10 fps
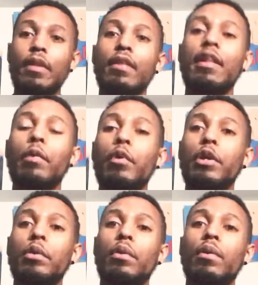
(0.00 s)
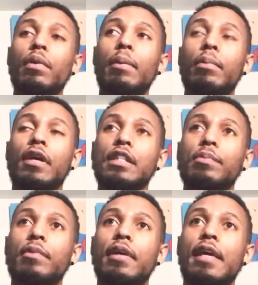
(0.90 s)
they want you to grow and
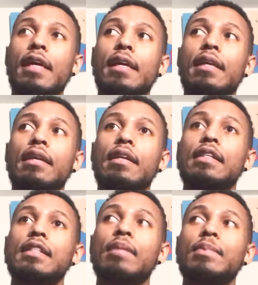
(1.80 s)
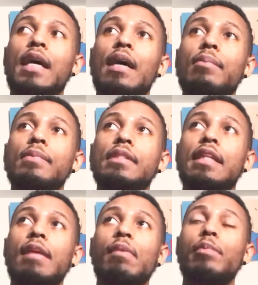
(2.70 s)
prosper, and sometimes
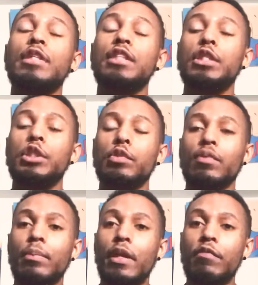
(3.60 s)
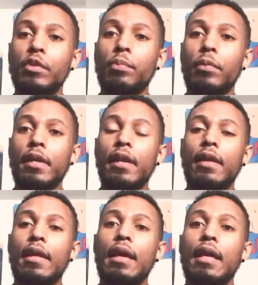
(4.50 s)
they may be teaching you from their viewpoint,
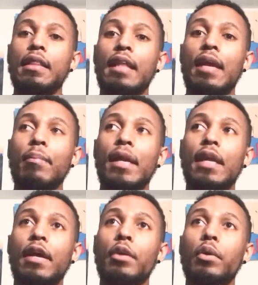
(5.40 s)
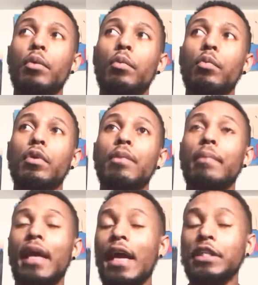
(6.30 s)
and they may not know what
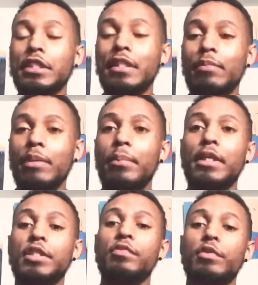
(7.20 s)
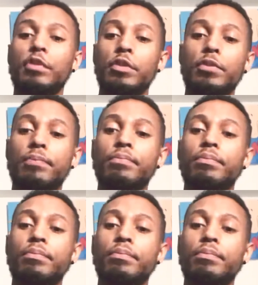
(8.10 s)
may actually be best for you.